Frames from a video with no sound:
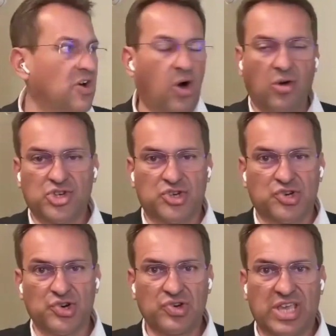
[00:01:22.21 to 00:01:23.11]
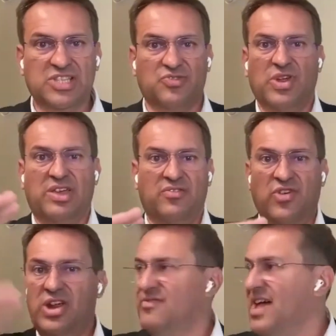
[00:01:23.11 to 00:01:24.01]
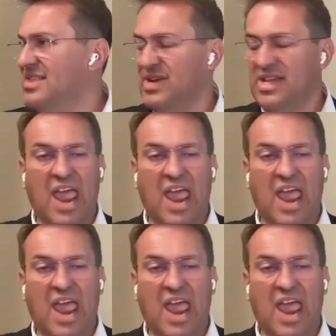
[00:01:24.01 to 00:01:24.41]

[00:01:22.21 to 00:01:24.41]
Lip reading: I hold true gets reevaluated.